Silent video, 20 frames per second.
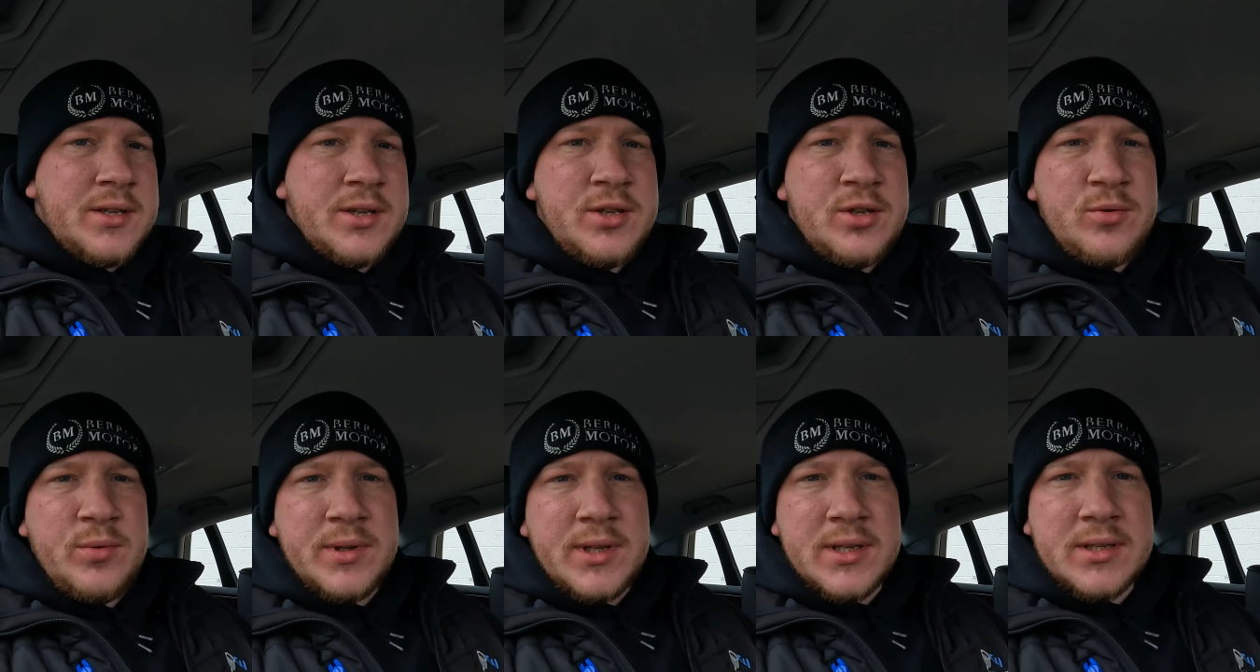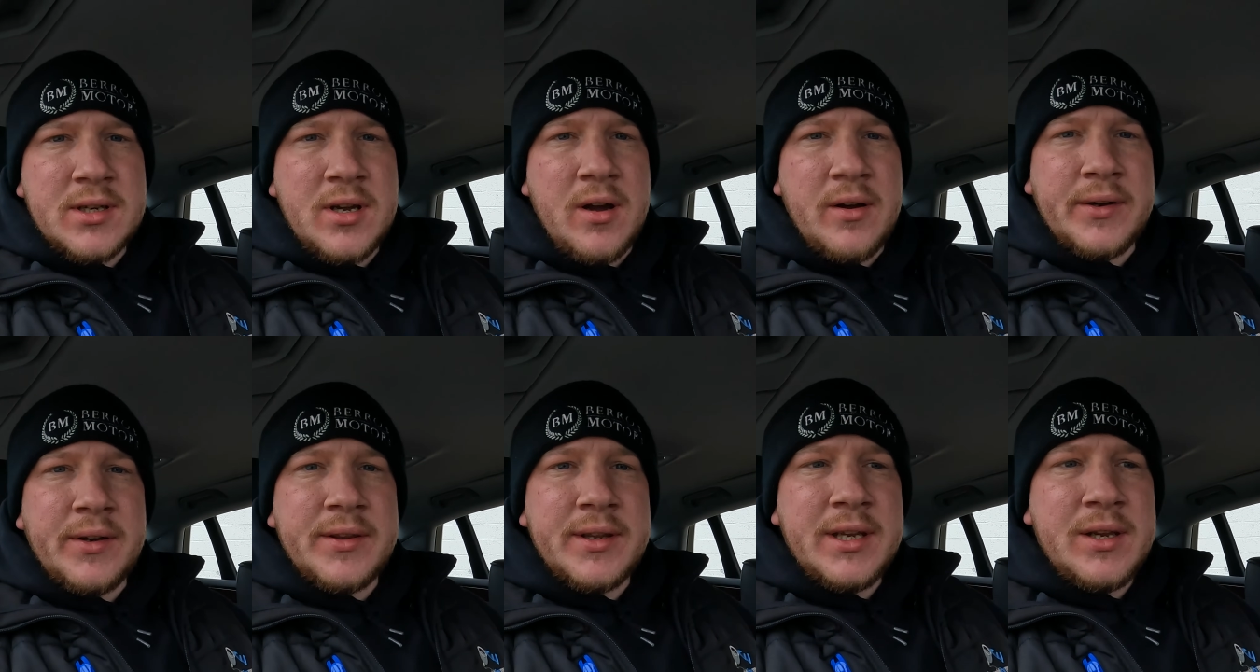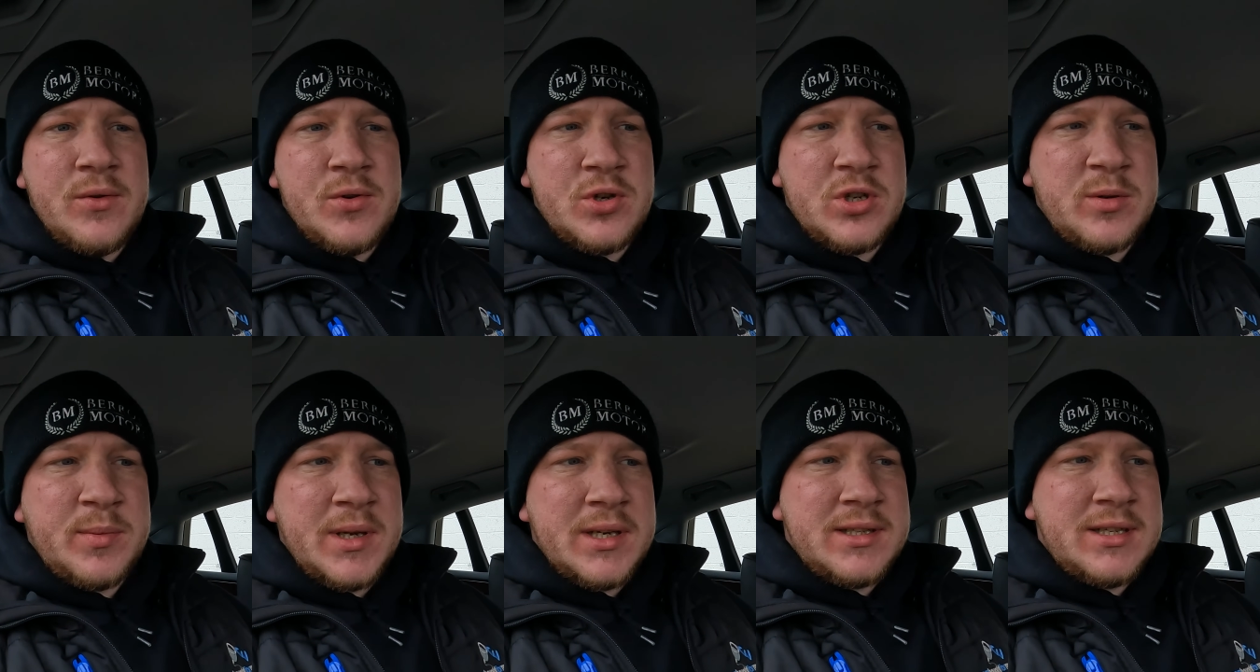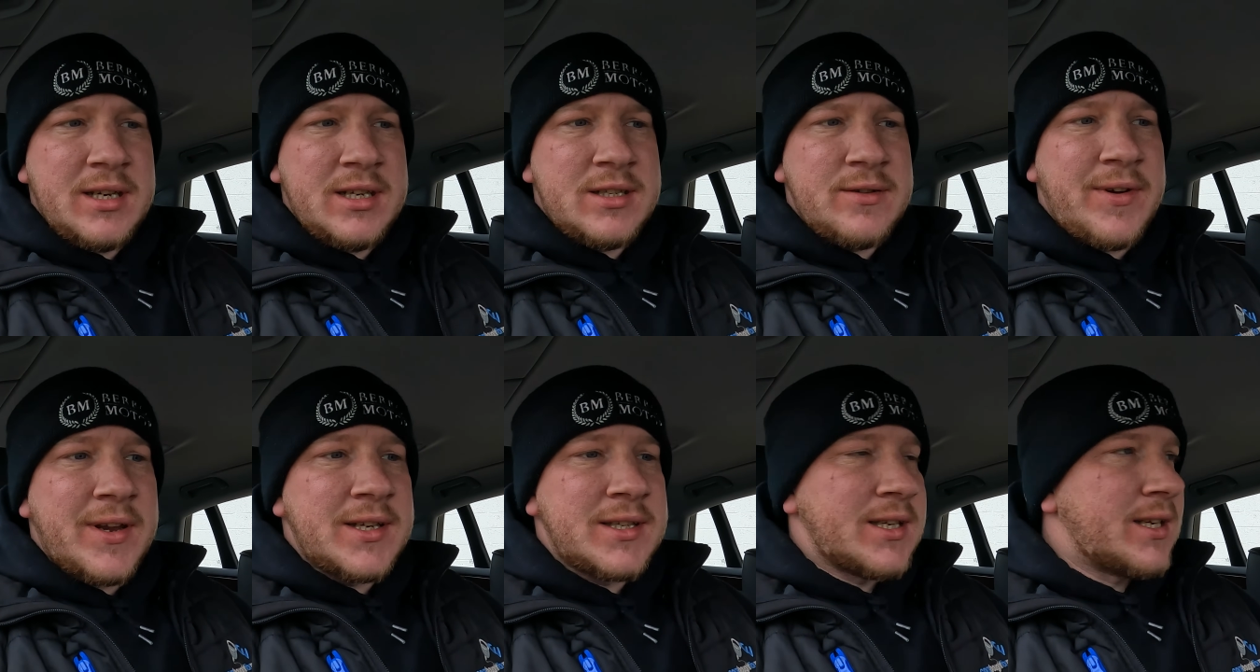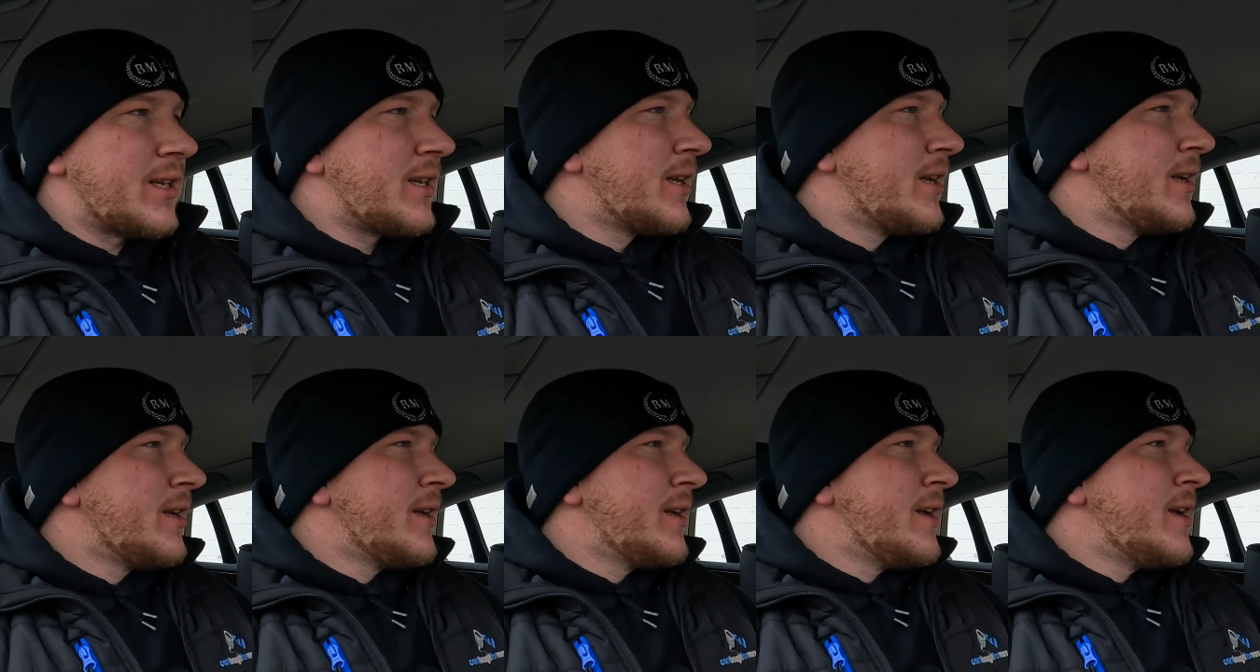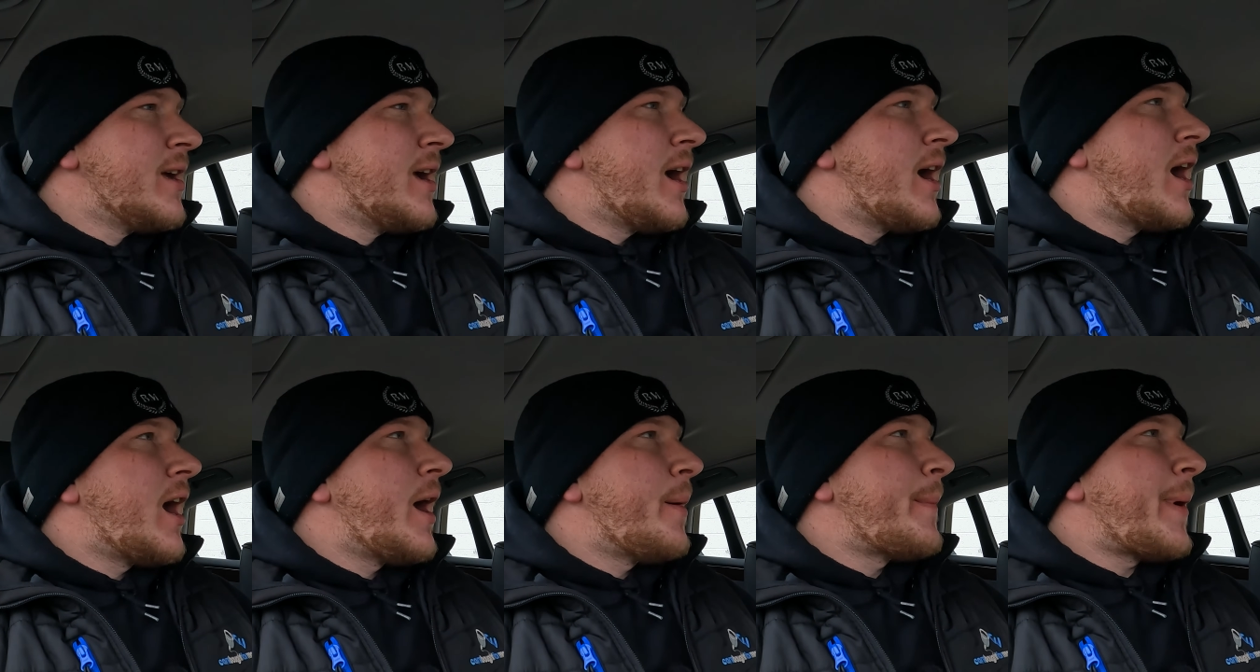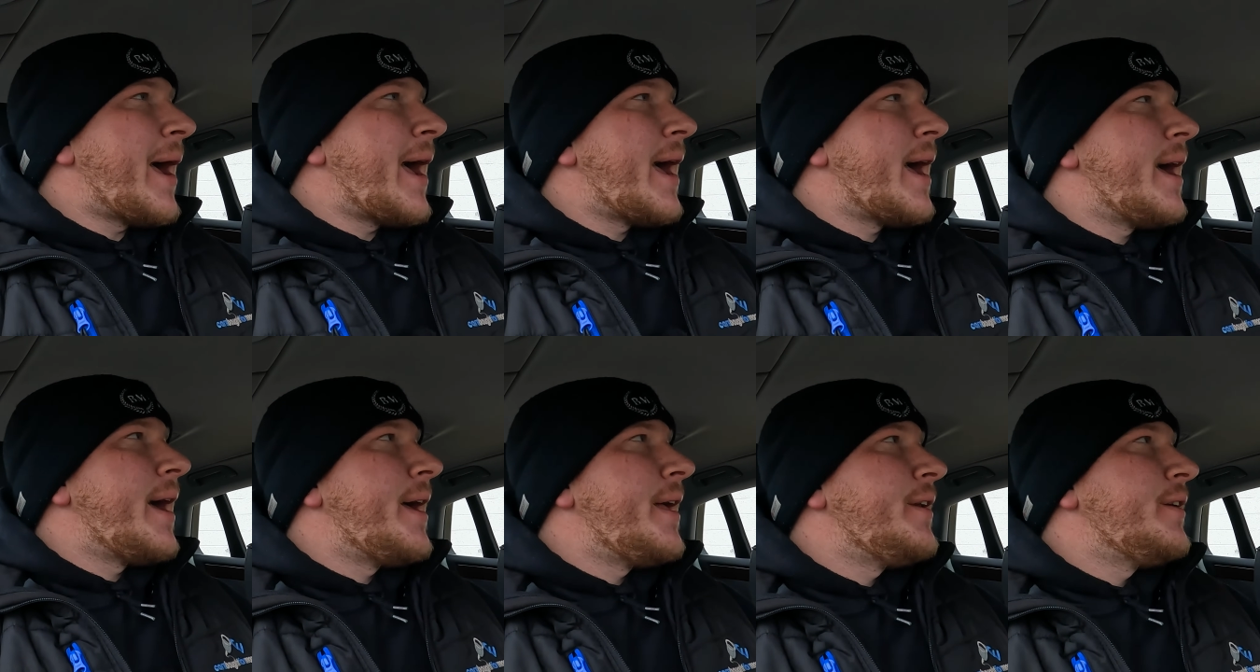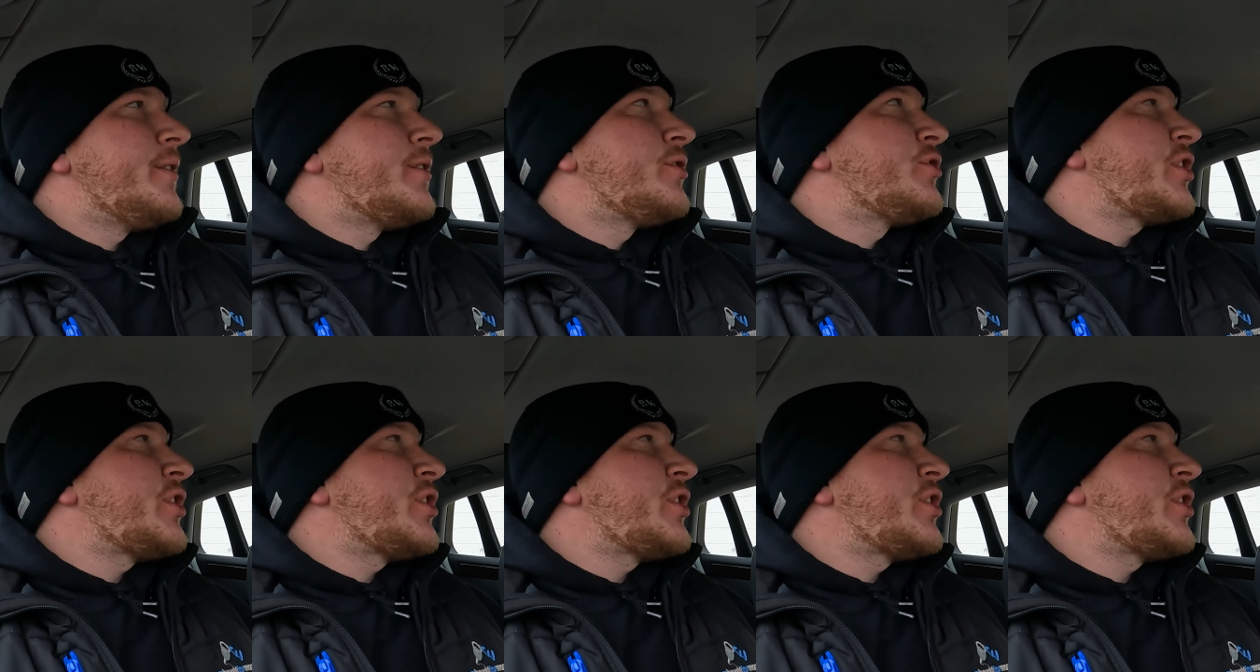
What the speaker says: to do with this car, I don't think. It was just a bit of titivating and